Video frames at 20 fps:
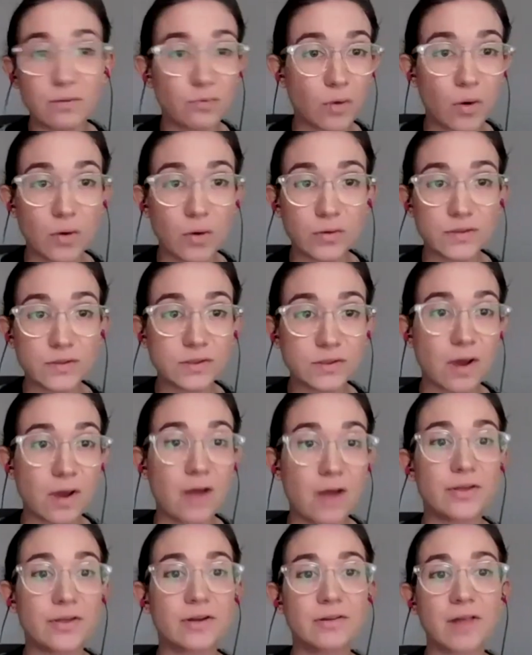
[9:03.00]
roles
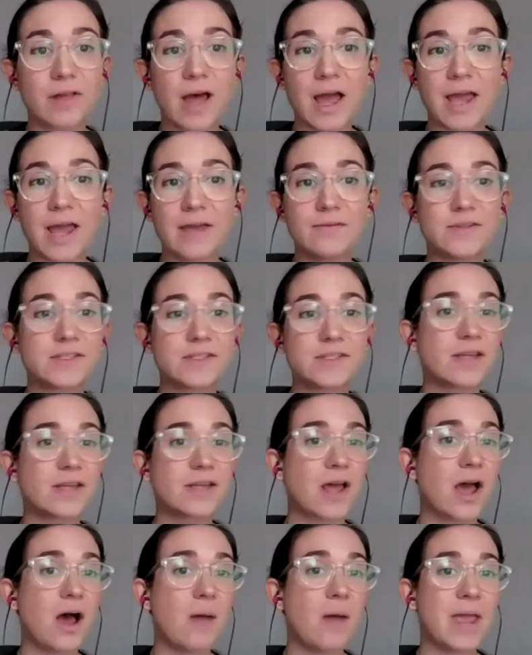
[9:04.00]
throughout their lives.
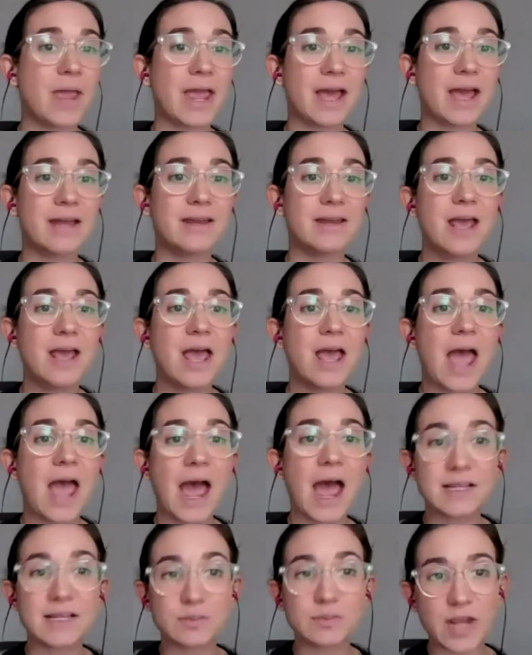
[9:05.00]
And
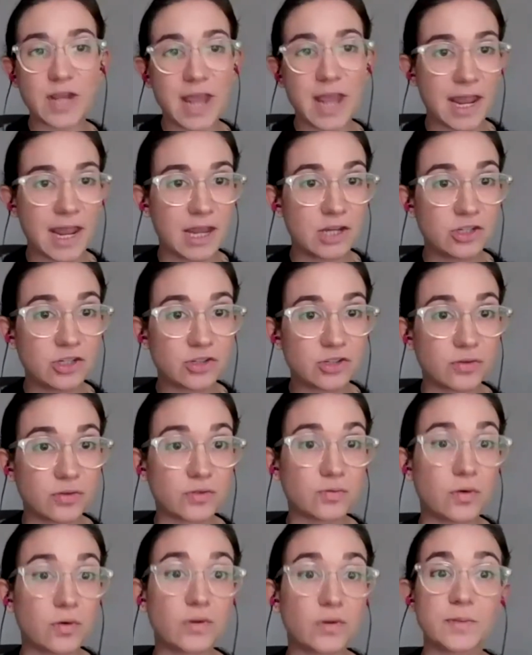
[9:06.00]
as we age,
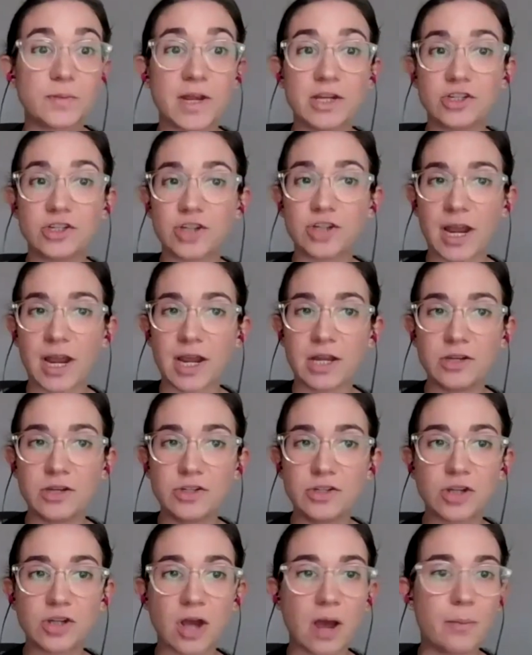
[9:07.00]
those roles may
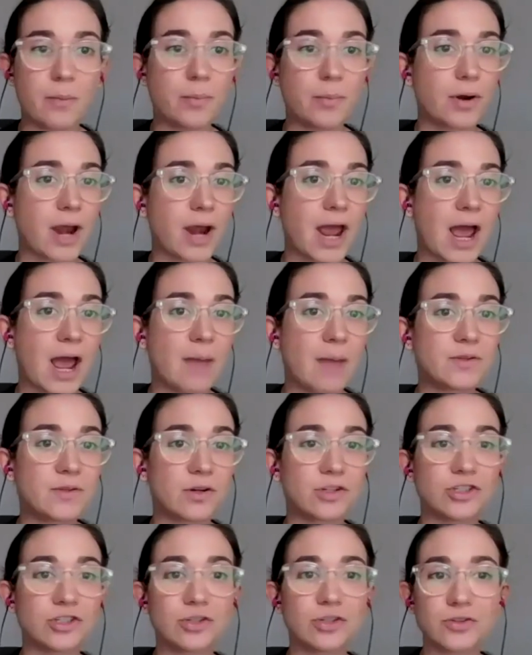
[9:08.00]
change. Perhaps
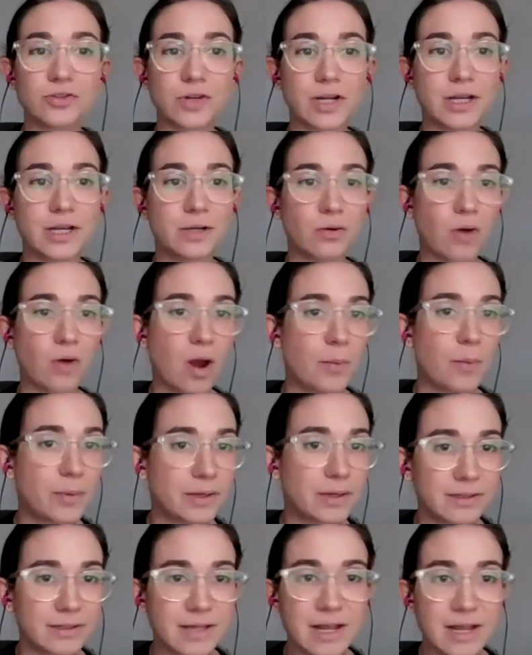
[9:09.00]
our children grow up
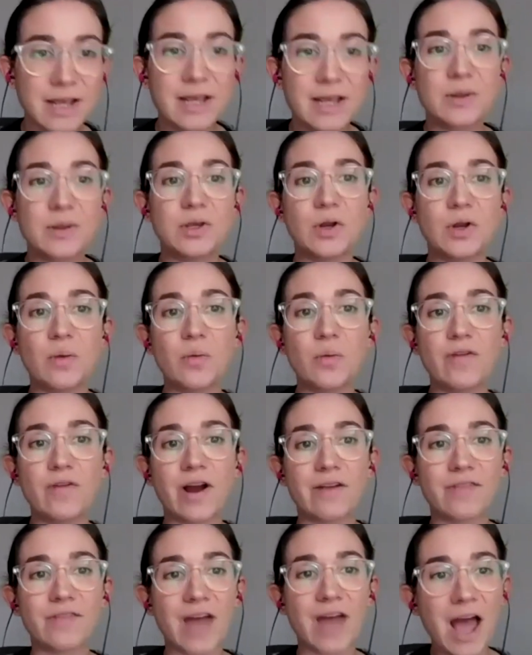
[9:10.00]
and, move
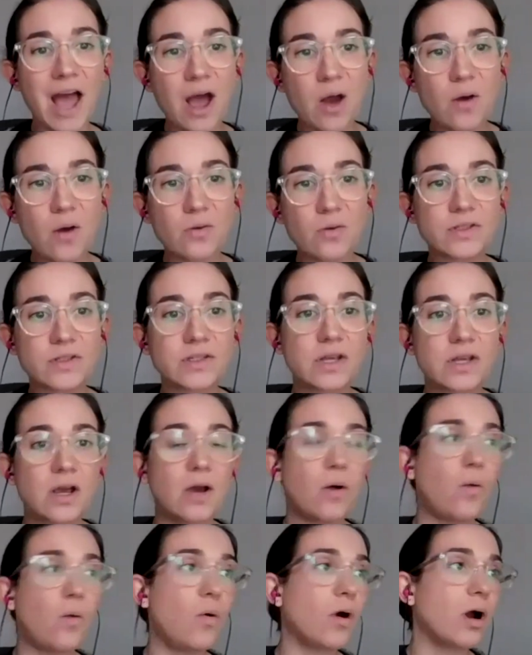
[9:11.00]
out of the house,
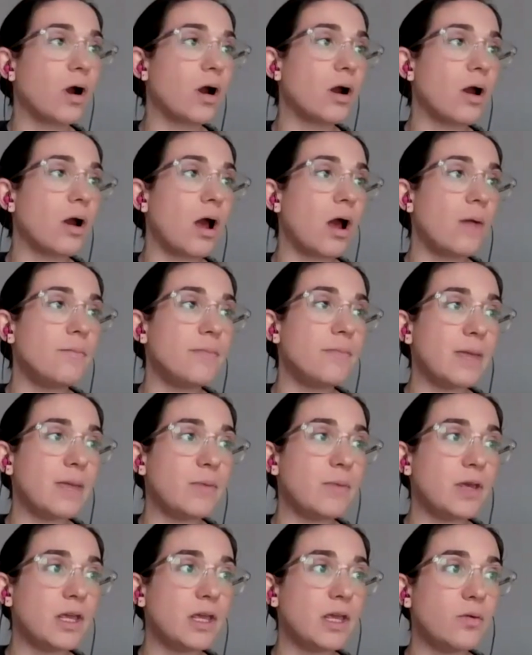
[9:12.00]
or
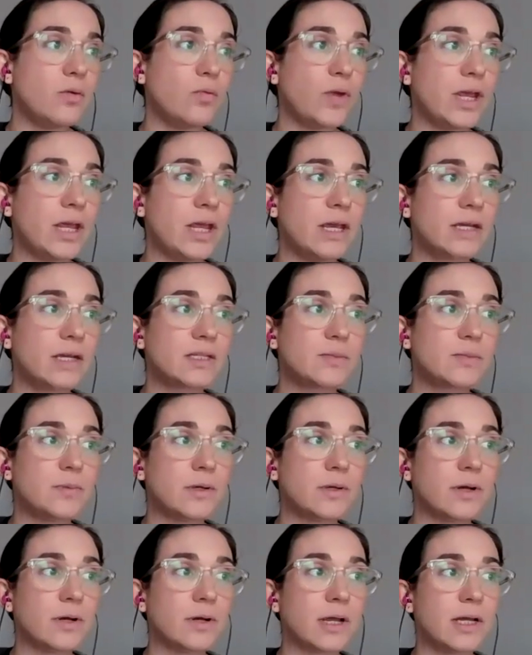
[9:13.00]
maybe we
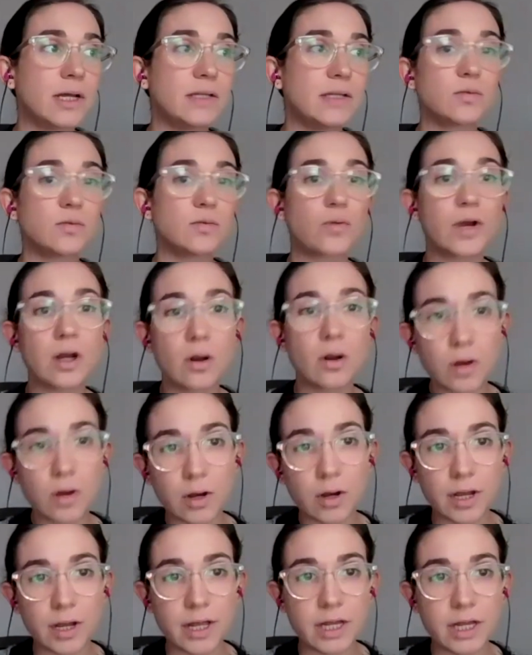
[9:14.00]
experience
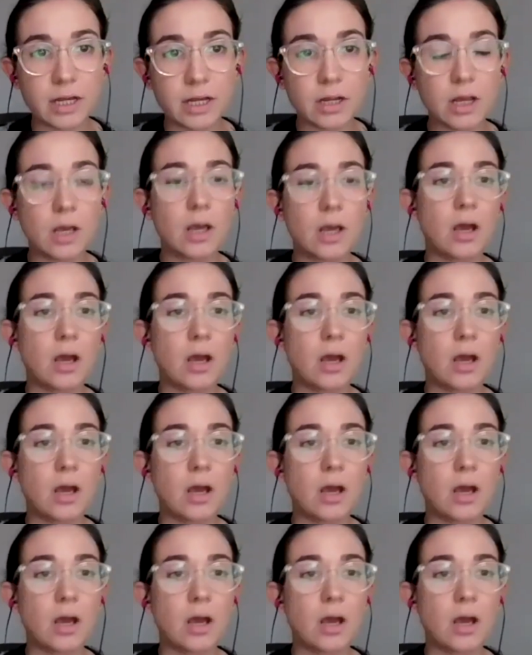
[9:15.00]
widowhood,